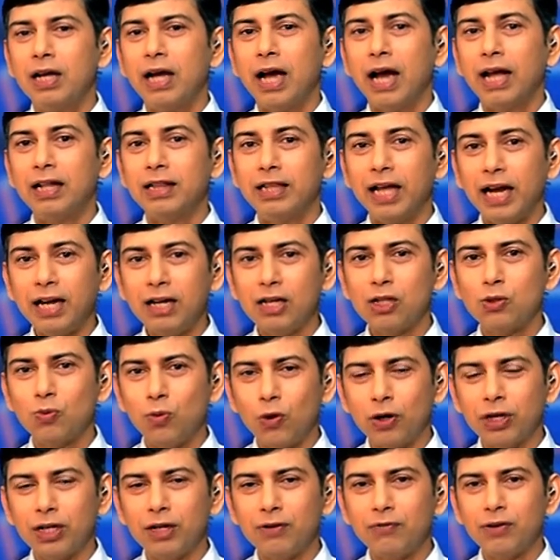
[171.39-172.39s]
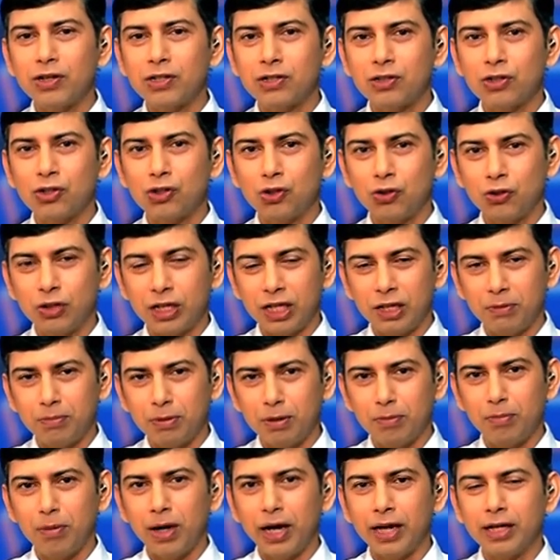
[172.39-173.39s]
and that is what investors should keep
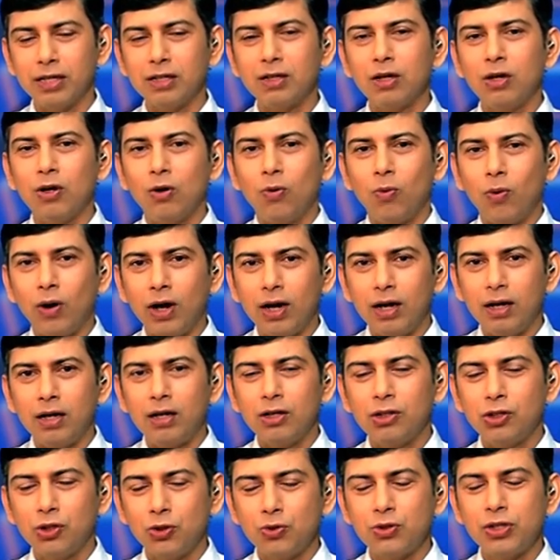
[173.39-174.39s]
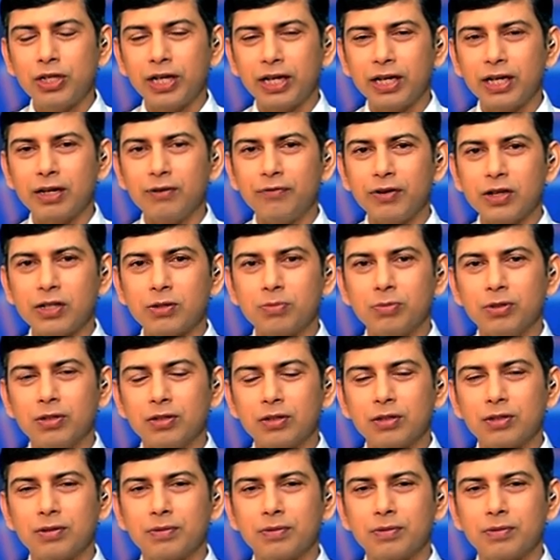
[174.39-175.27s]
in mind while choosing an investment.